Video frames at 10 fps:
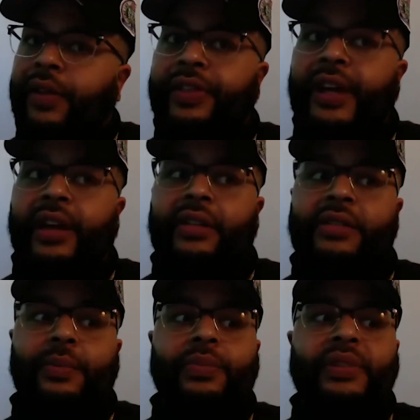
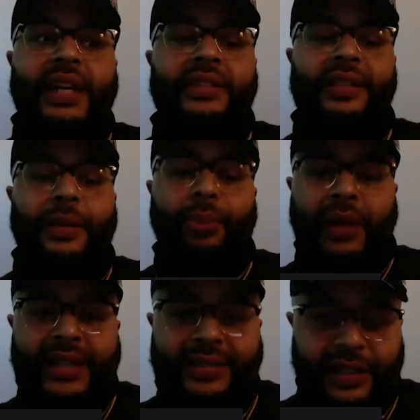there's things in
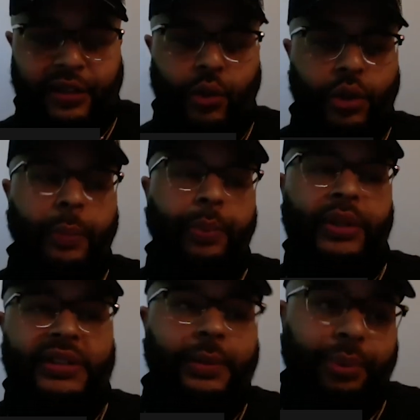place that you could
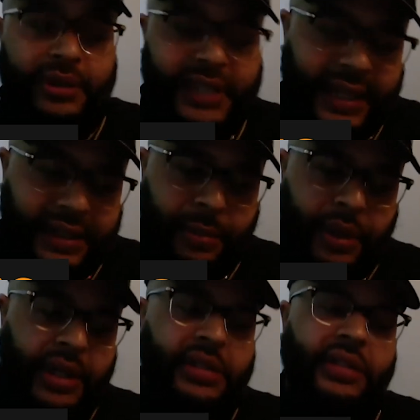put to protect the
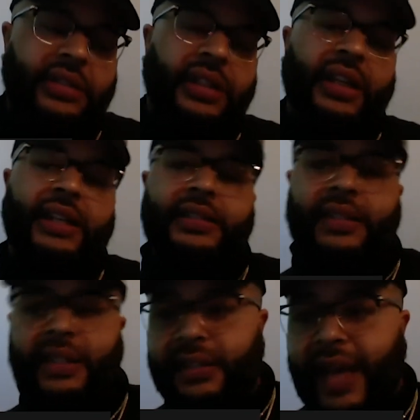money just in case
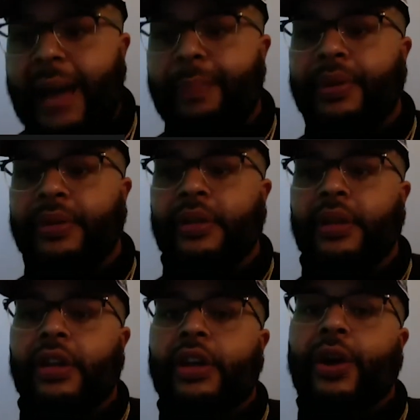things happen.
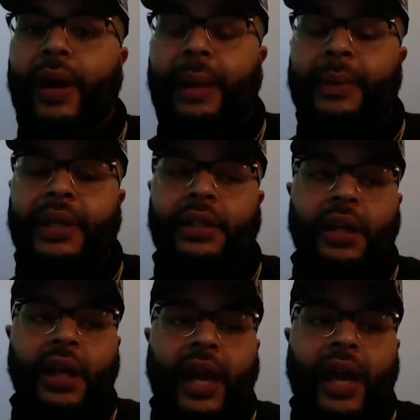You know what I mean? Yeah,